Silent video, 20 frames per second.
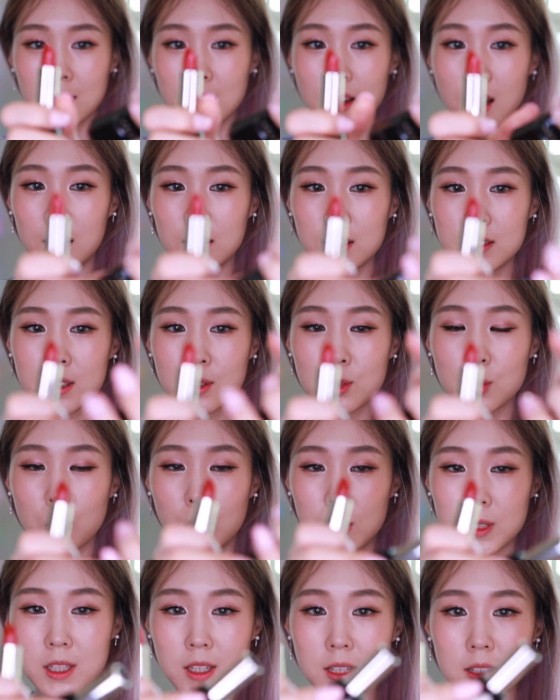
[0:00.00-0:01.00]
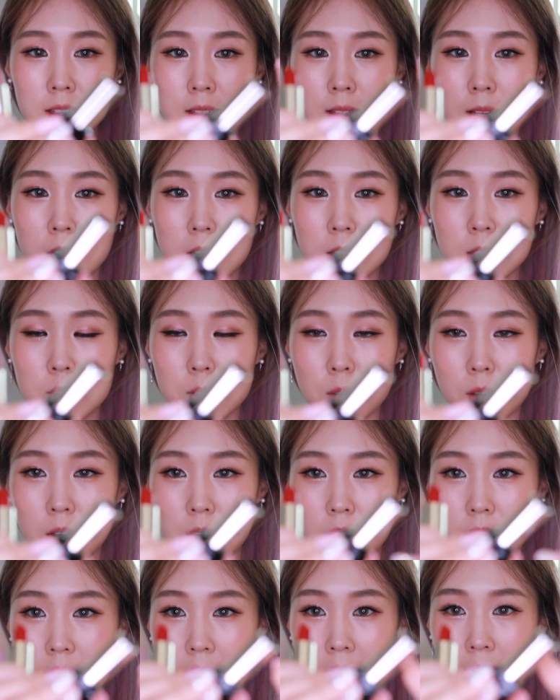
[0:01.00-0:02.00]
The colors are gorgeous.
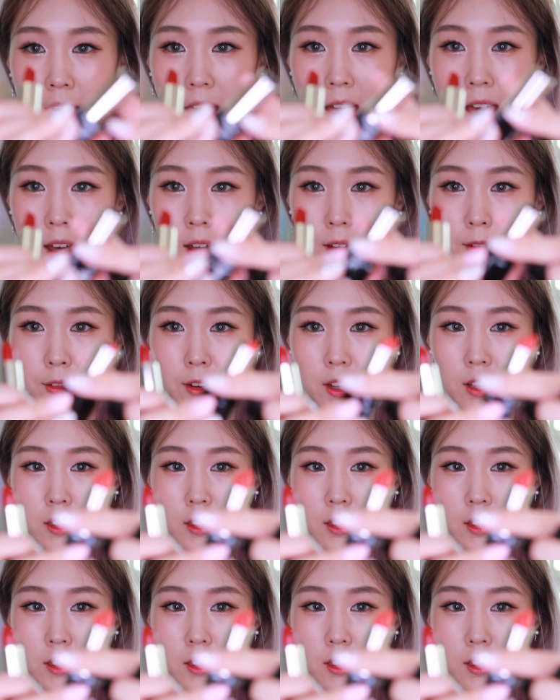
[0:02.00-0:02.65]
So they have